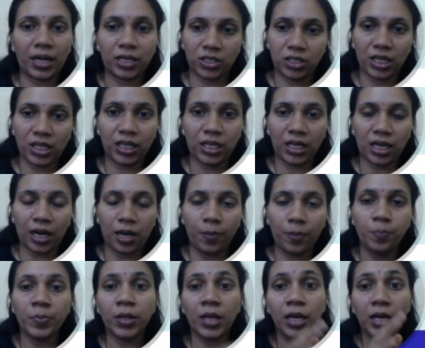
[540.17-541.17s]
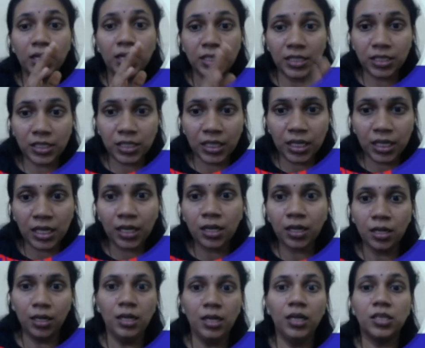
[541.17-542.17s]
bacteria, still
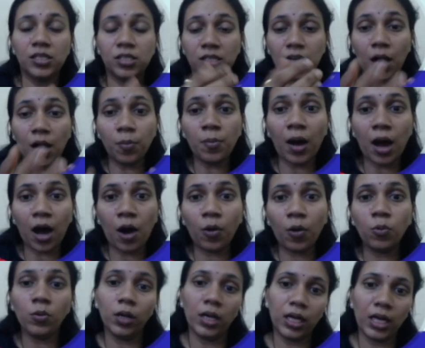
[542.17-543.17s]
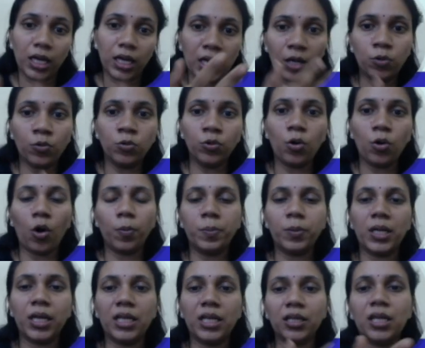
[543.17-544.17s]
somehow he could
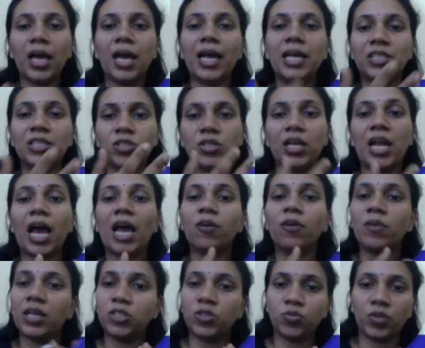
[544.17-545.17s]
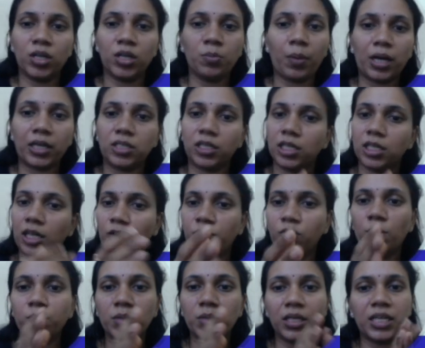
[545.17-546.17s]
obtain the live S strain bacteria
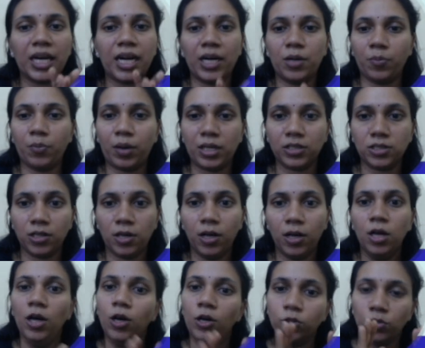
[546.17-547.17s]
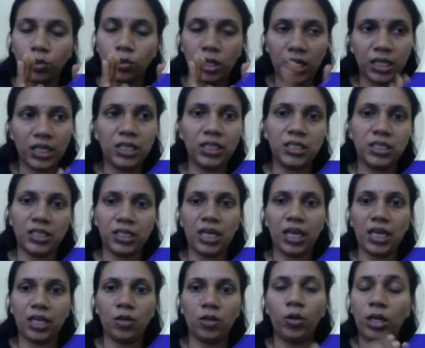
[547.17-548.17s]
from the dead mice. So he is
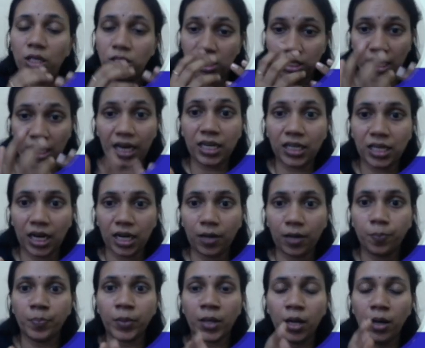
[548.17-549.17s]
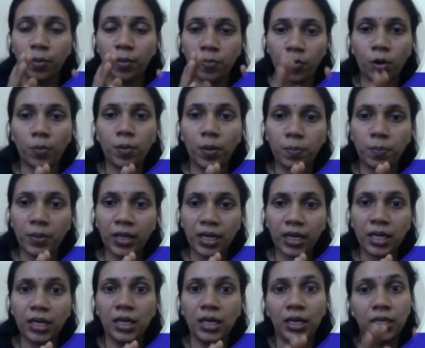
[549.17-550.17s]
saying, he said that
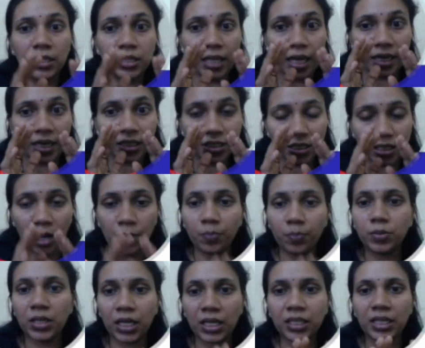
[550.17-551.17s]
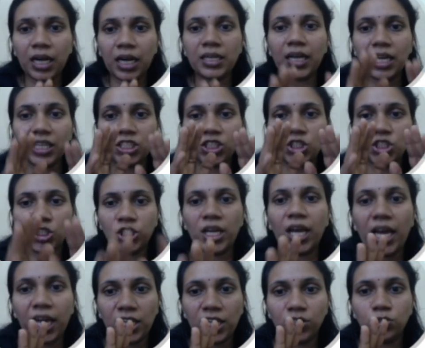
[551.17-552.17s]
probably there is something that has
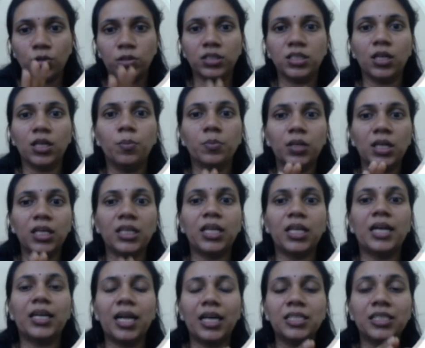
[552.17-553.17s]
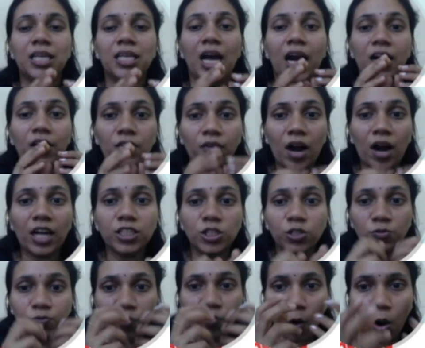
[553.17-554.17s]
changed or something that has
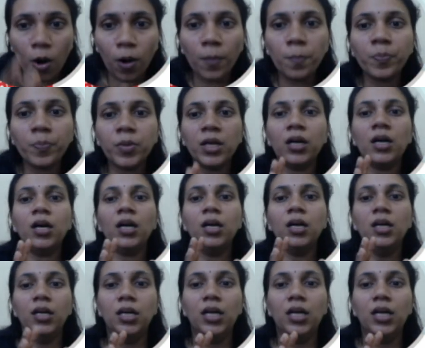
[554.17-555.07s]
transformed the